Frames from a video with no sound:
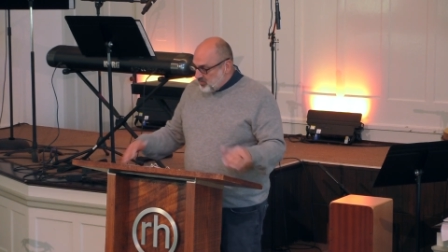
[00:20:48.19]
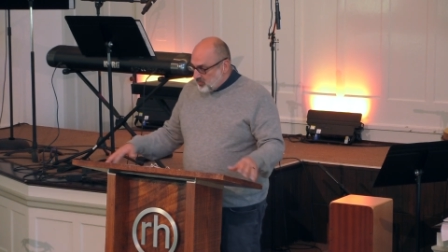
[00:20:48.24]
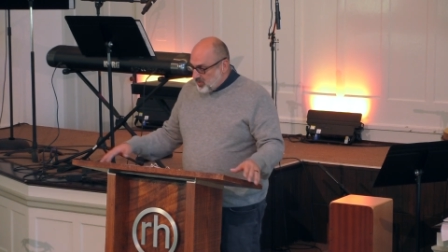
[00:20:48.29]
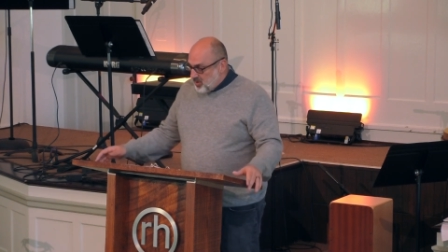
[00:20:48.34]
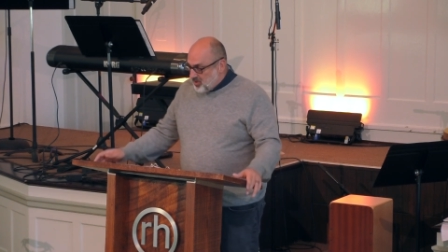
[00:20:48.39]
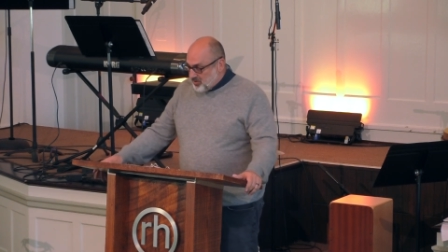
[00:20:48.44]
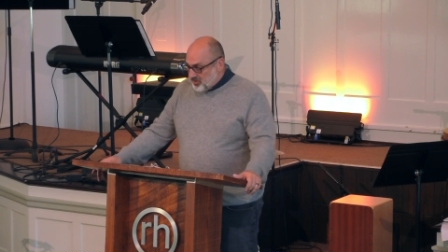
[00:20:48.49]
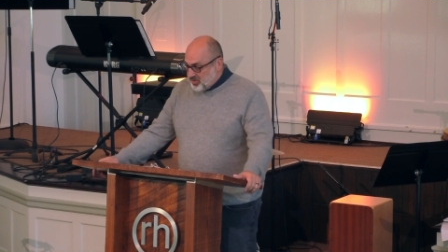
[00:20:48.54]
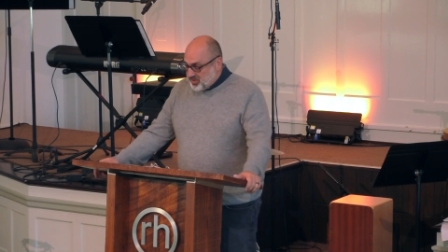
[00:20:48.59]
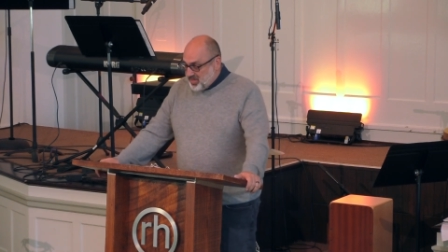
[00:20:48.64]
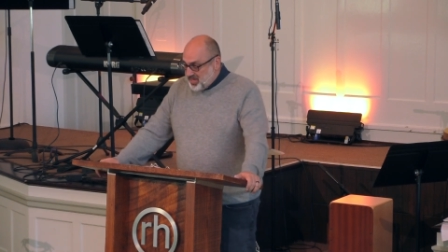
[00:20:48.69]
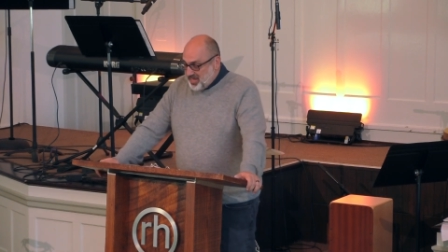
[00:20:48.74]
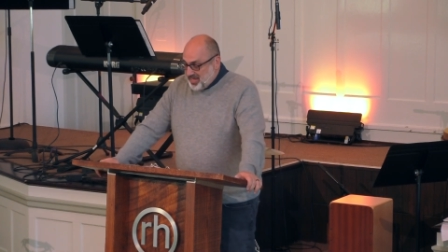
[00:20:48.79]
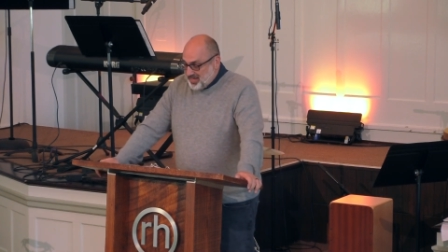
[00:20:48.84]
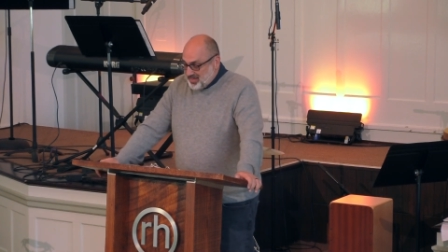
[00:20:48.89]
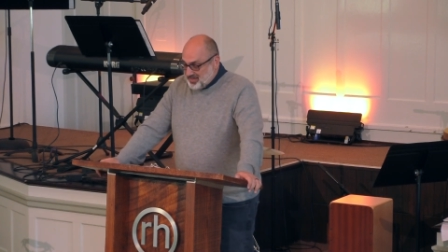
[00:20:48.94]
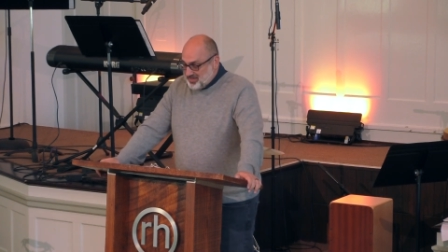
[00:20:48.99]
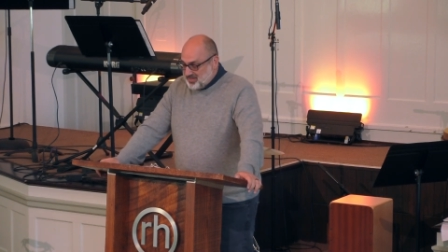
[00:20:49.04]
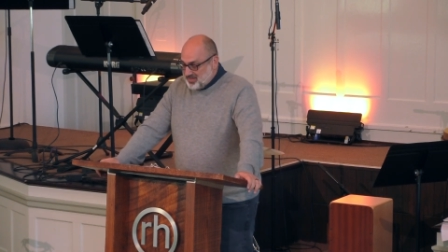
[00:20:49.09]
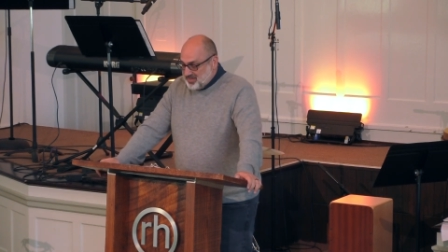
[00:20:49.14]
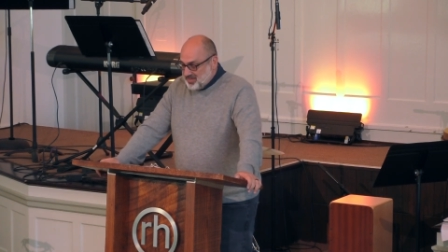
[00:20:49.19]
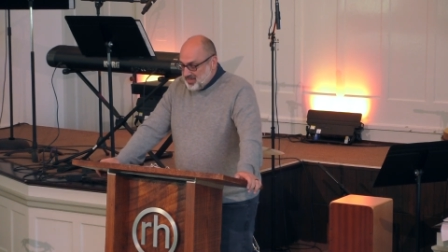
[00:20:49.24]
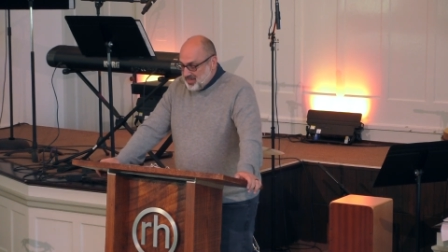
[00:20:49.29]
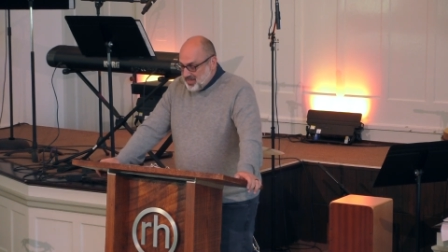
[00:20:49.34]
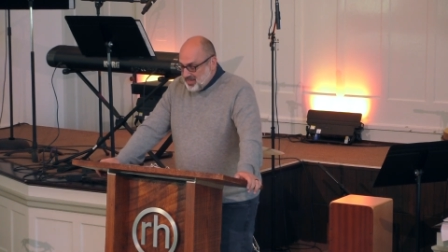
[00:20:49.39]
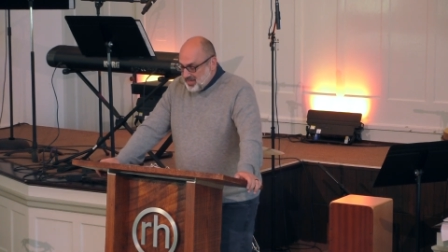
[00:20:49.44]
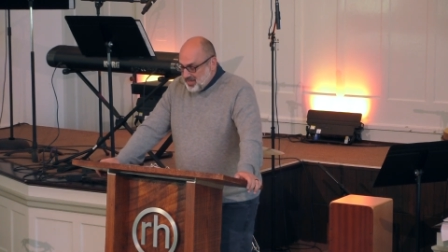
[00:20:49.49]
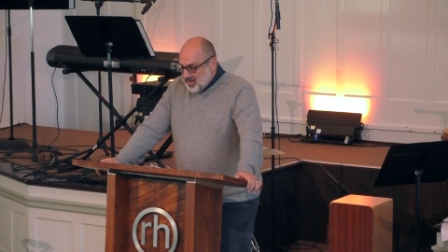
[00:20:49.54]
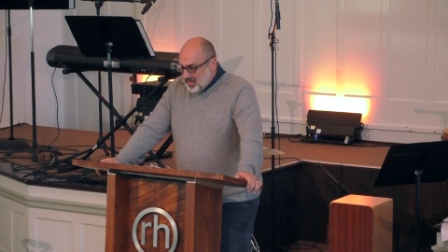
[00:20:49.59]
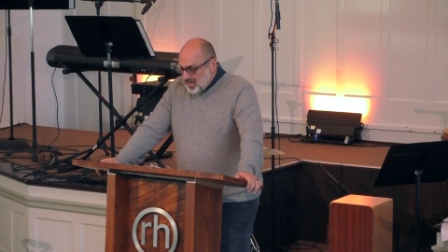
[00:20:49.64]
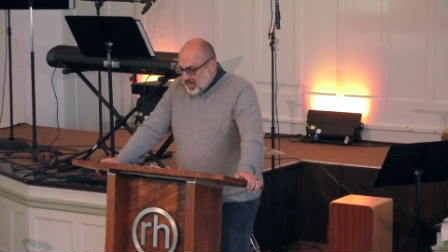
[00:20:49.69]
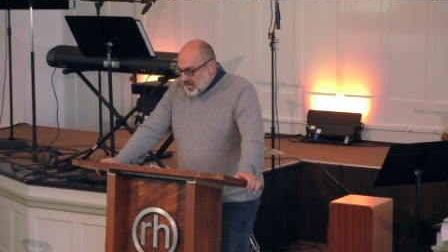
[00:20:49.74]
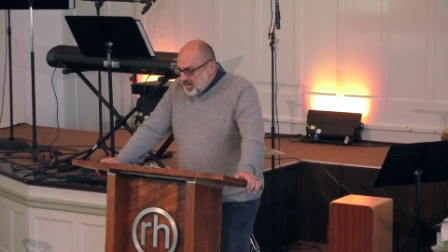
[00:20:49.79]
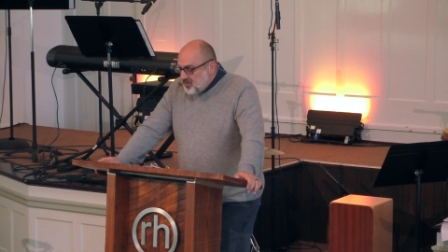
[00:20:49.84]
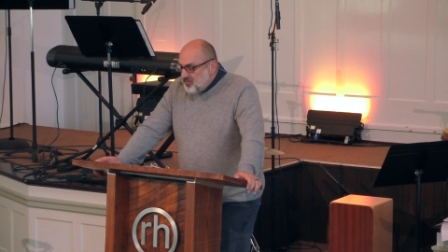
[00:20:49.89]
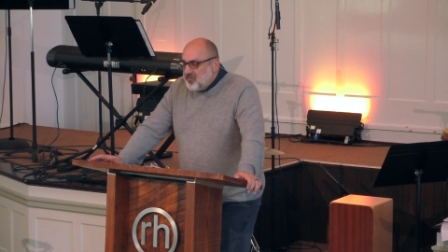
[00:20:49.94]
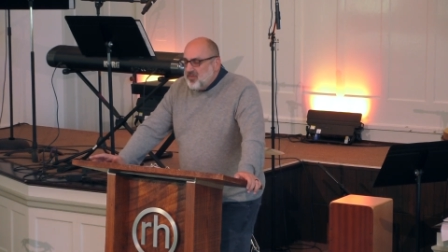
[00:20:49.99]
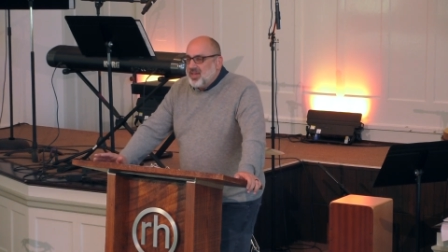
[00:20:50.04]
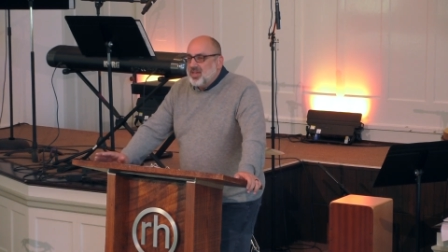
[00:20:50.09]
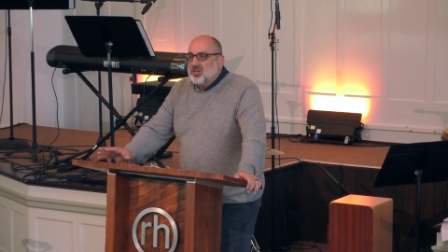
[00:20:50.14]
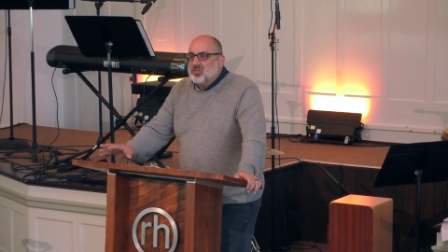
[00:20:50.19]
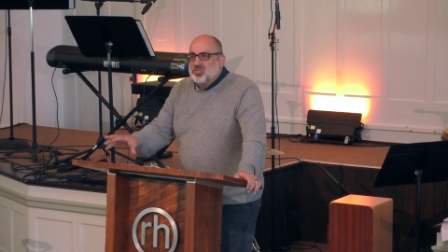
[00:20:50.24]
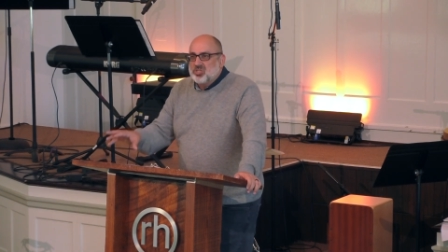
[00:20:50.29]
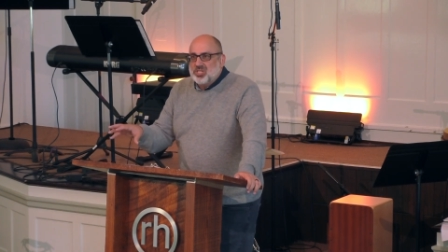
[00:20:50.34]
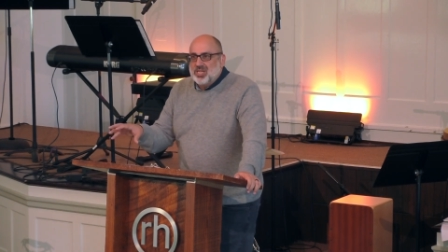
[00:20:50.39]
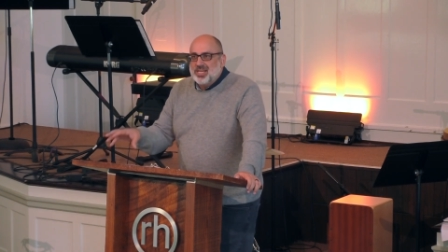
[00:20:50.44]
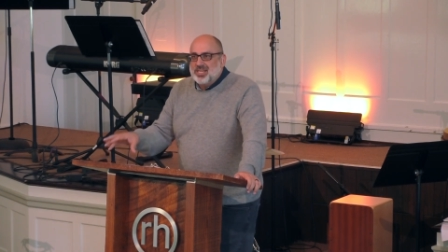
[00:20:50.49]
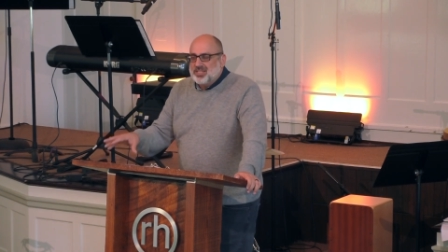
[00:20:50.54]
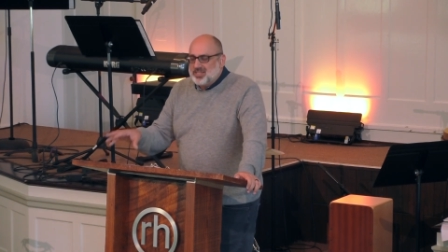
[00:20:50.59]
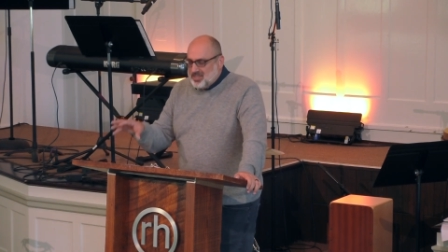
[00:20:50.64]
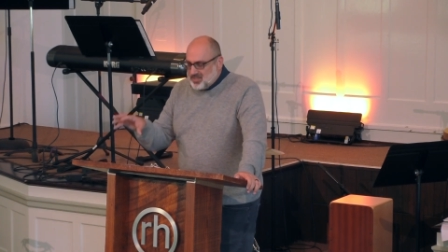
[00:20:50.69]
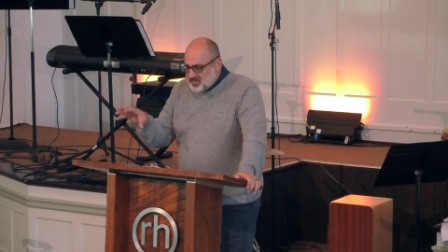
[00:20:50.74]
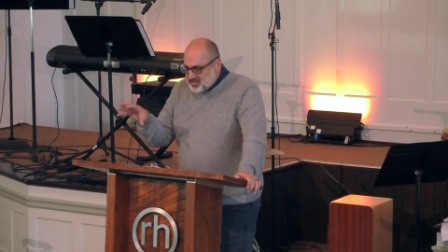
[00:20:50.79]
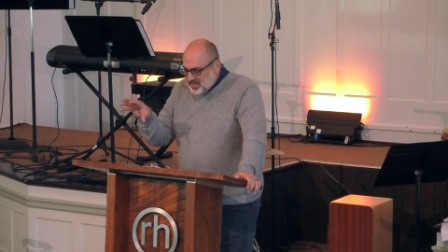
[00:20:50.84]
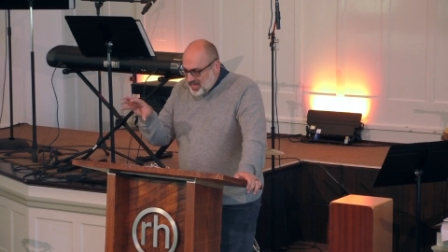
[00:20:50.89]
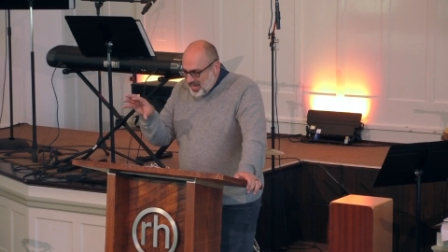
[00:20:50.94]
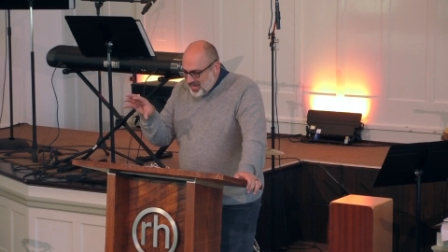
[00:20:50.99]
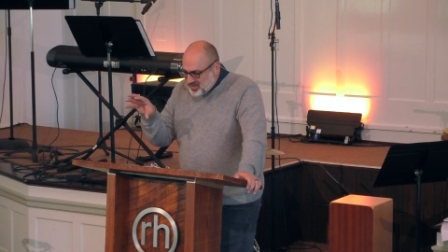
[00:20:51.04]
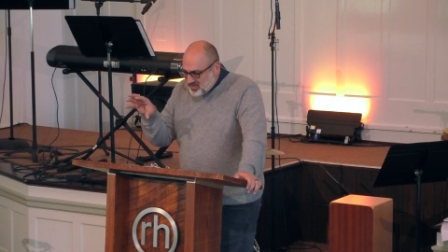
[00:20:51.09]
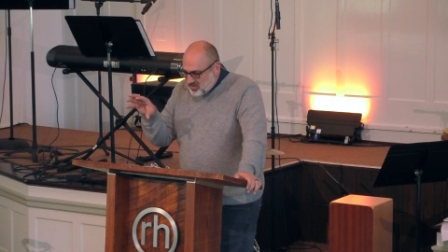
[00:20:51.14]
wrong things. He failed Jesus at the